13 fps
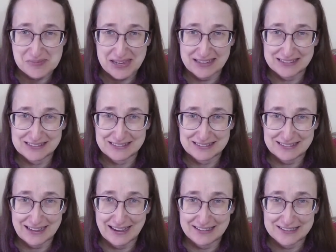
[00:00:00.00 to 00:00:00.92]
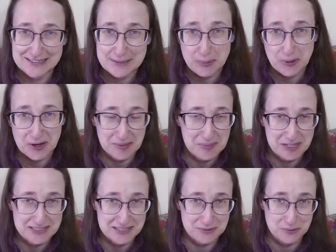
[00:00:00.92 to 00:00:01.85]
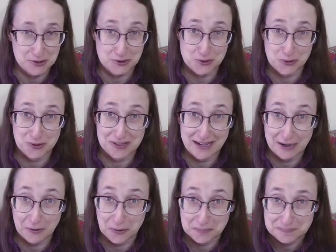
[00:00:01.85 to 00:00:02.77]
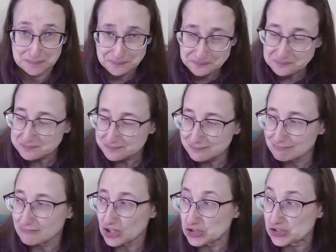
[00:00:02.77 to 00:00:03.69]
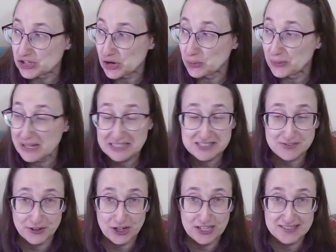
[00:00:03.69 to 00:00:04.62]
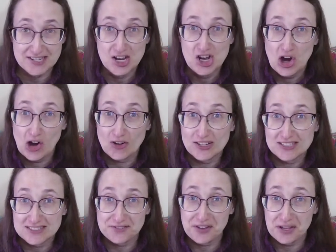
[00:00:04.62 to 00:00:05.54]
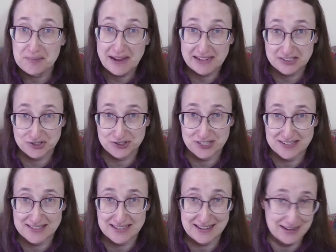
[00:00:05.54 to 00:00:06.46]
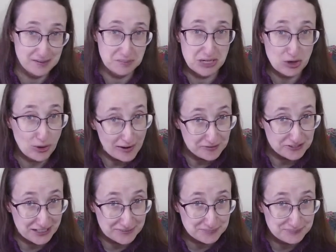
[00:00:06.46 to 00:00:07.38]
and support him as he works toward that goal. So weekends for us are lots of him exercising and me crafting.